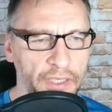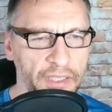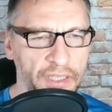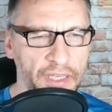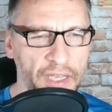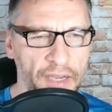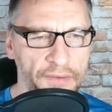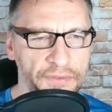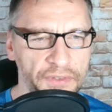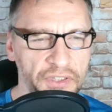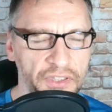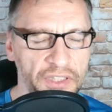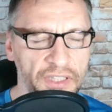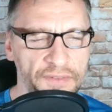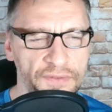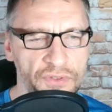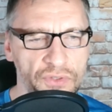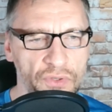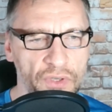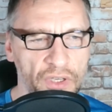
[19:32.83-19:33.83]
covered
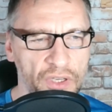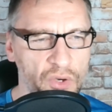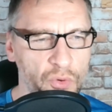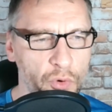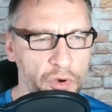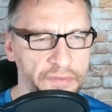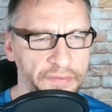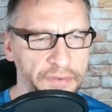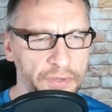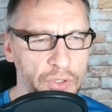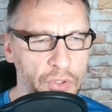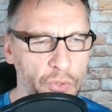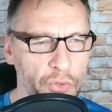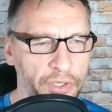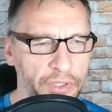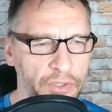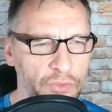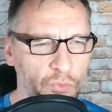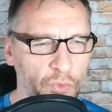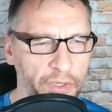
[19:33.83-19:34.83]
gives you a quarter of a
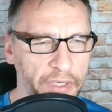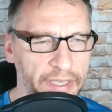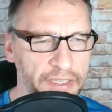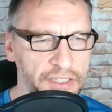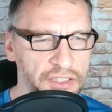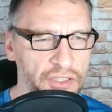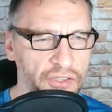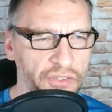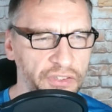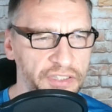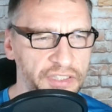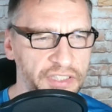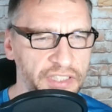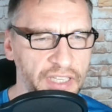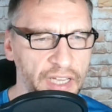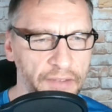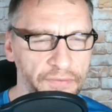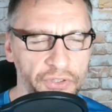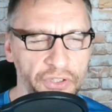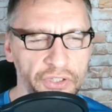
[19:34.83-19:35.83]
coin. 1 hexagon
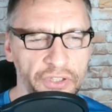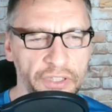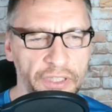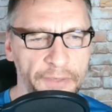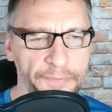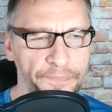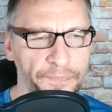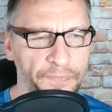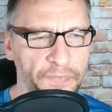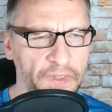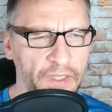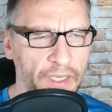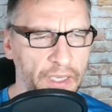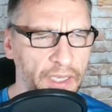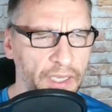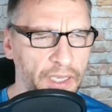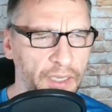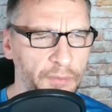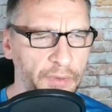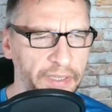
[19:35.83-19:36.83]
discovered,
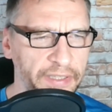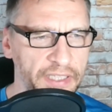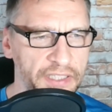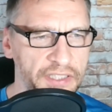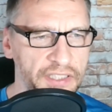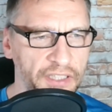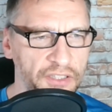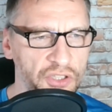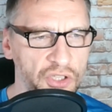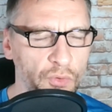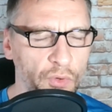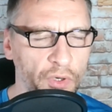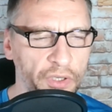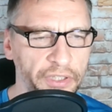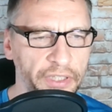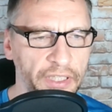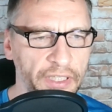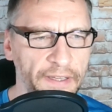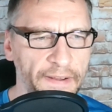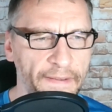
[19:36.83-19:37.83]
I guess a new one,
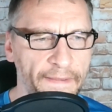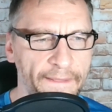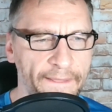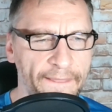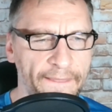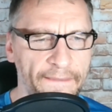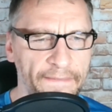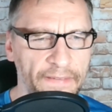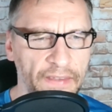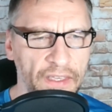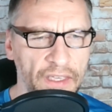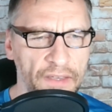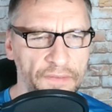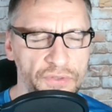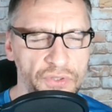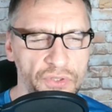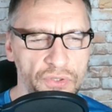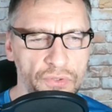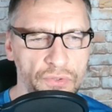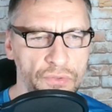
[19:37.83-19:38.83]
yeah,
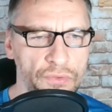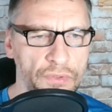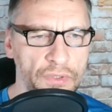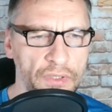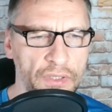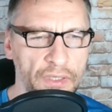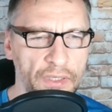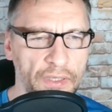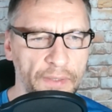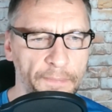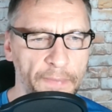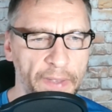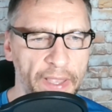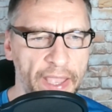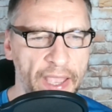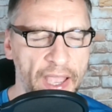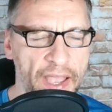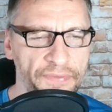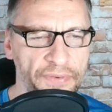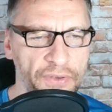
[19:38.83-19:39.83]
gives you
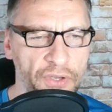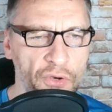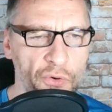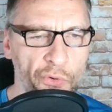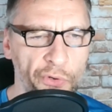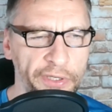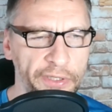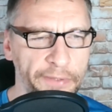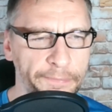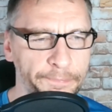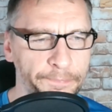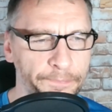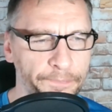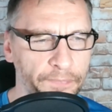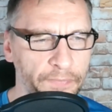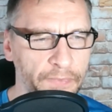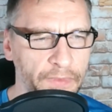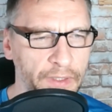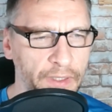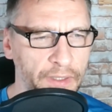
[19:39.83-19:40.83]
half a coin.
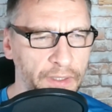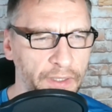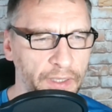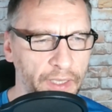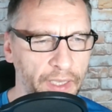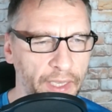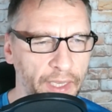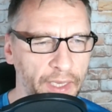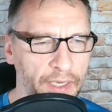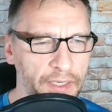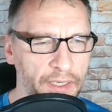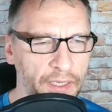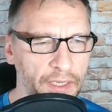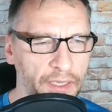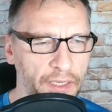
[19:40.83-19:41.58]
And